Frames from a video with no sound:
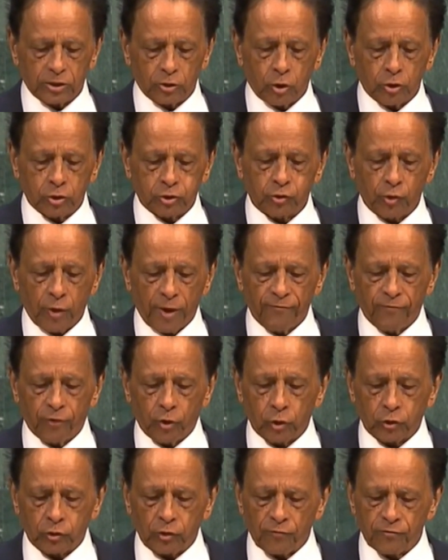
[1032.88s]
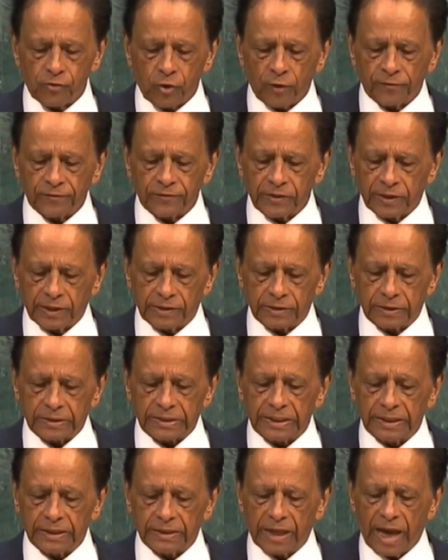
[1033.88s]
It is also a vote of
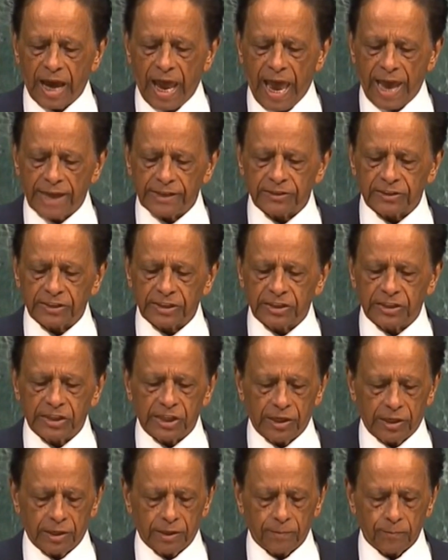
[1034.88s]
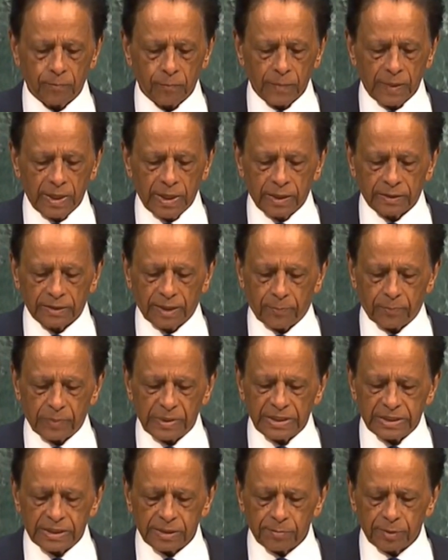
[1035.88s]
confidence in the ICJ,
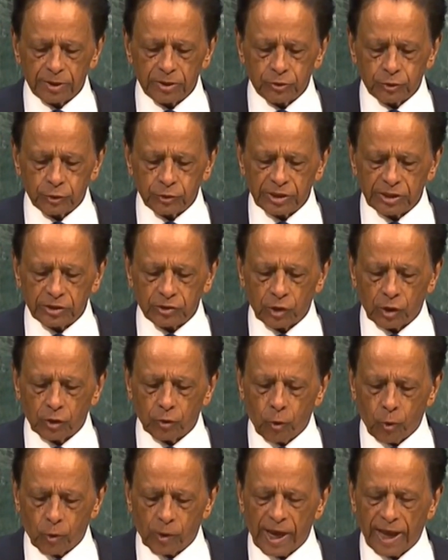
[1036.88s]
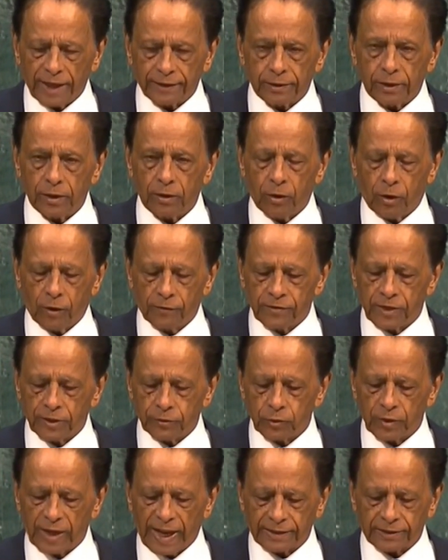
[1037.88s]
the principal judicial organ
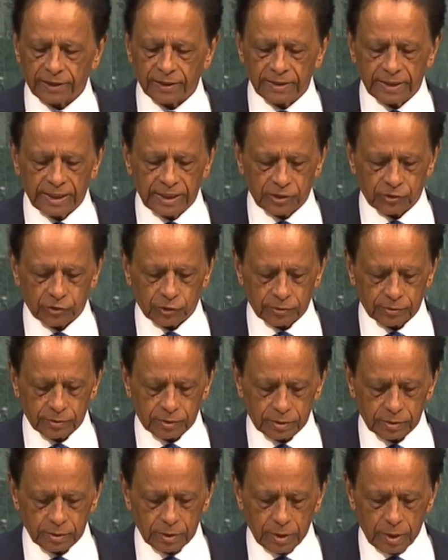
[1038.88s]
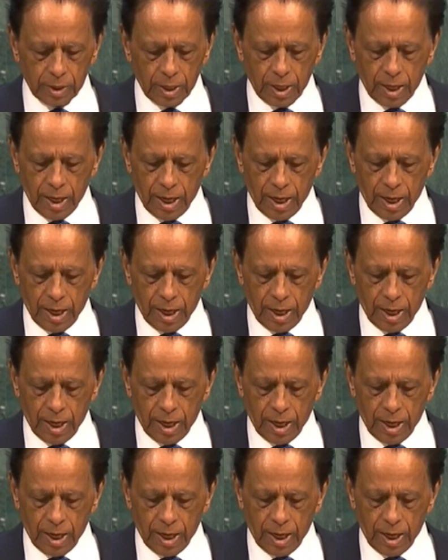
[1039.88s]
of the United Nations.